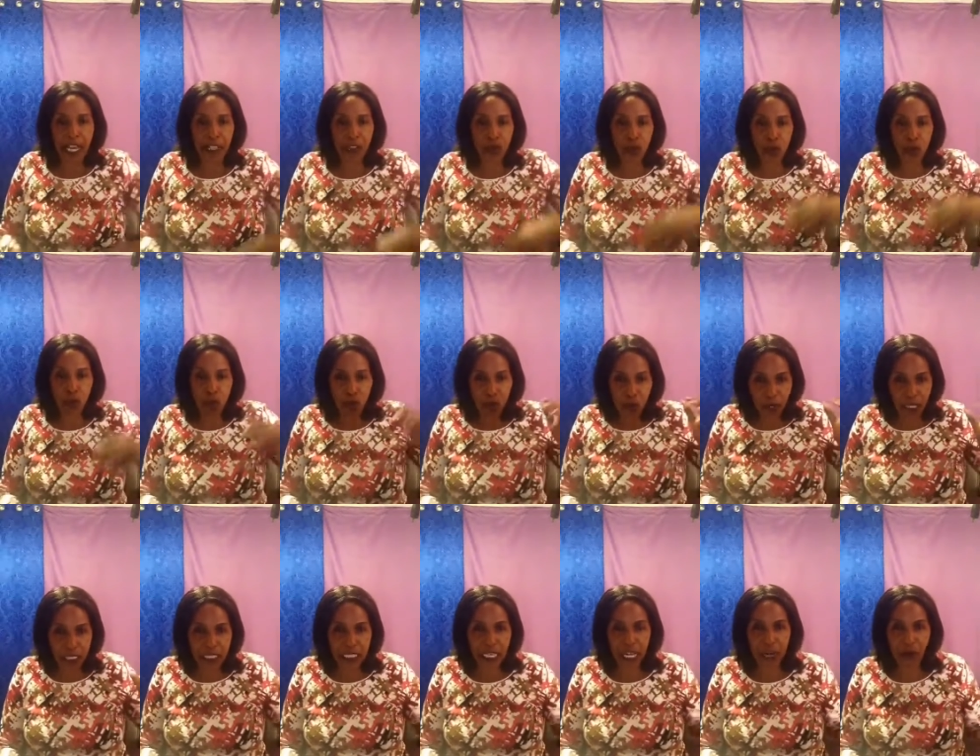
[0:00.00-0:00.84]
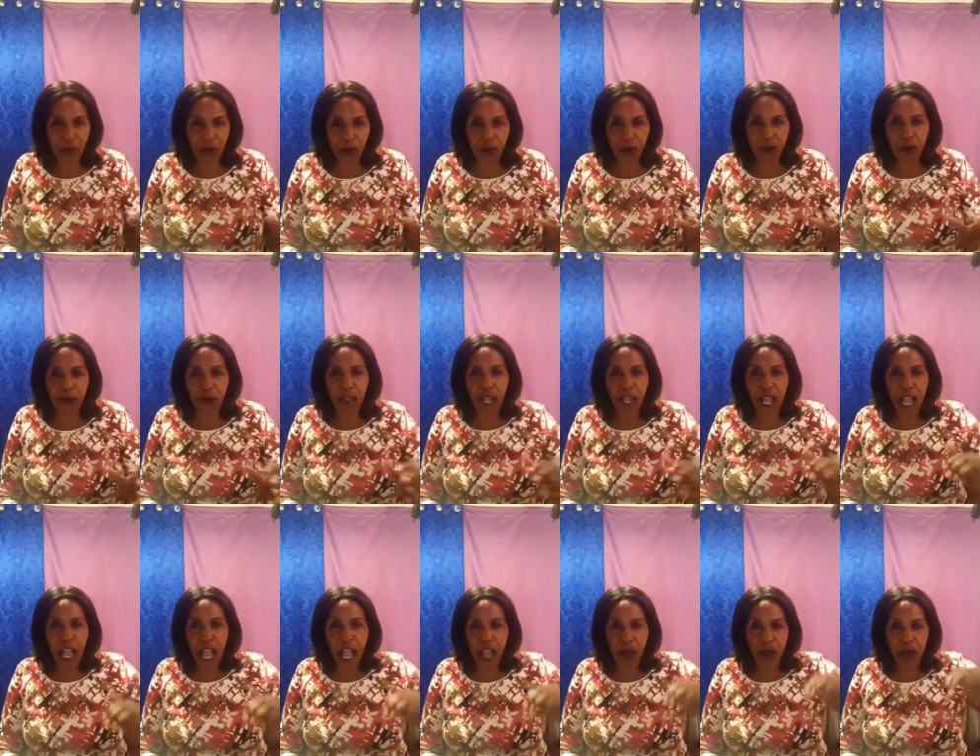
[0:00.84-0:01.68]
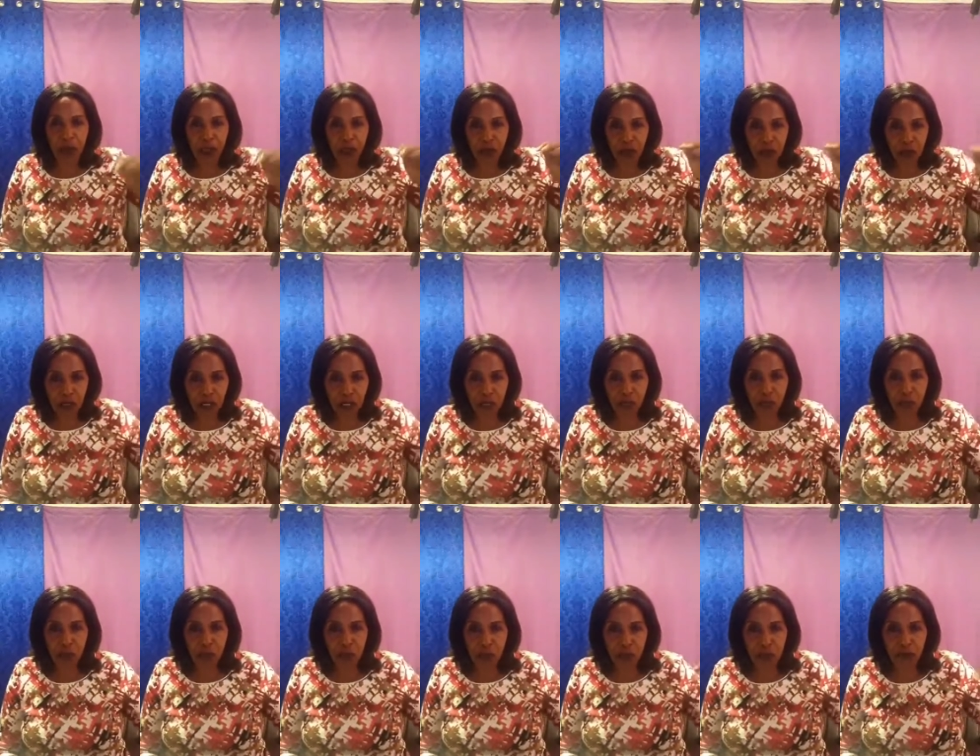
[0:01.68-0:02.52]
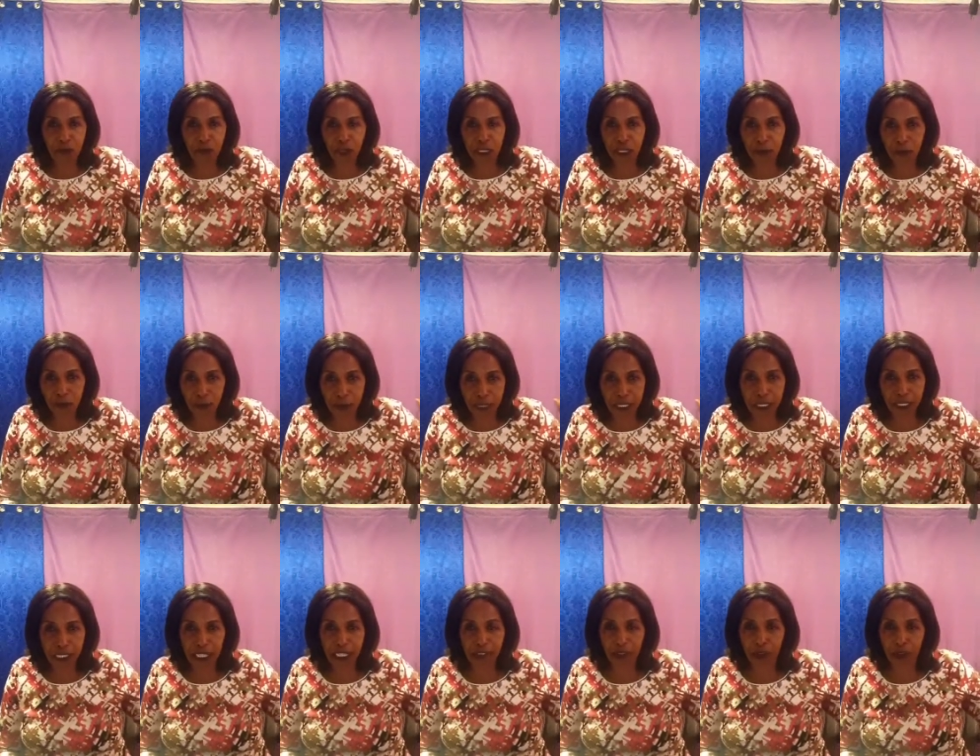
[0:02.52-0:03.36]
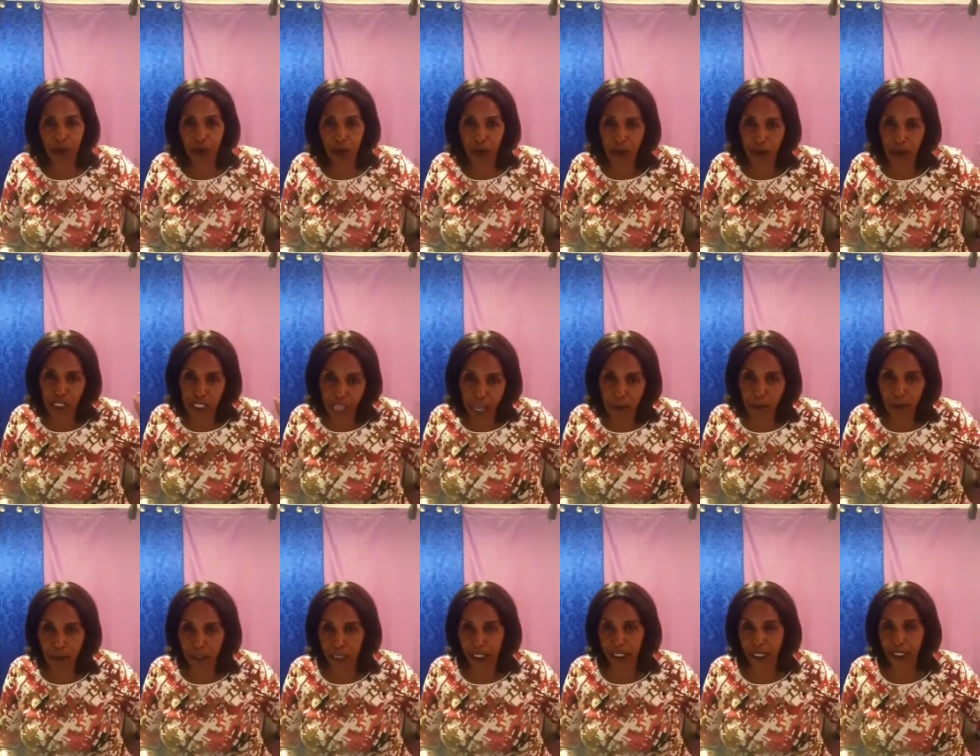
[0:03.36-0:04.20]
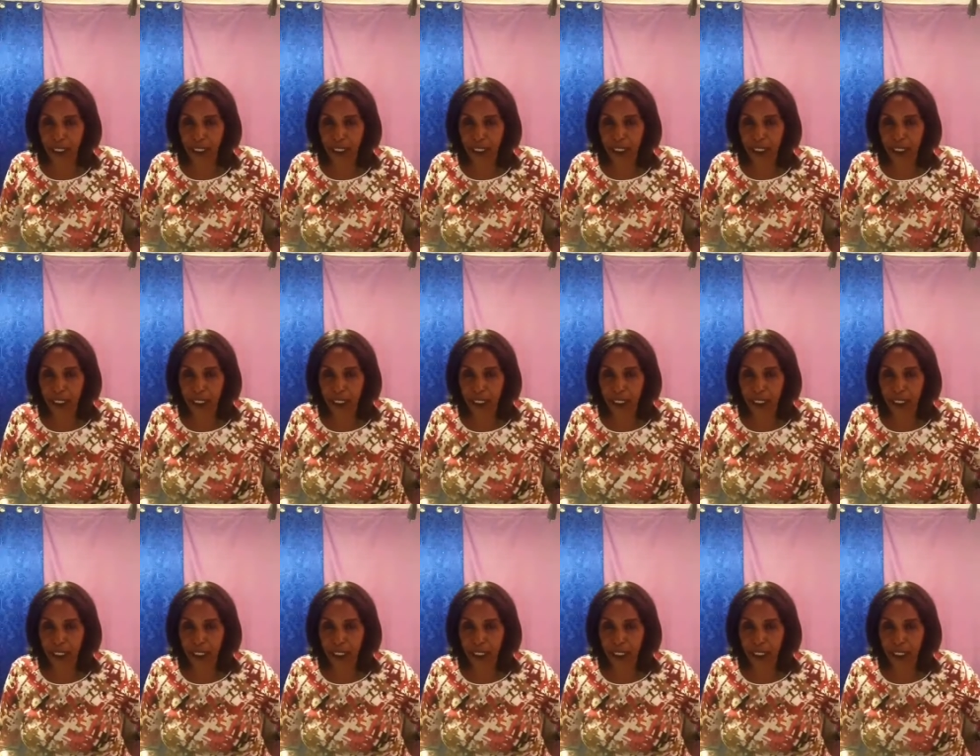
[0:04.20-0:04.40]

Two weeks ago, I was told to pray for the president of Zambia.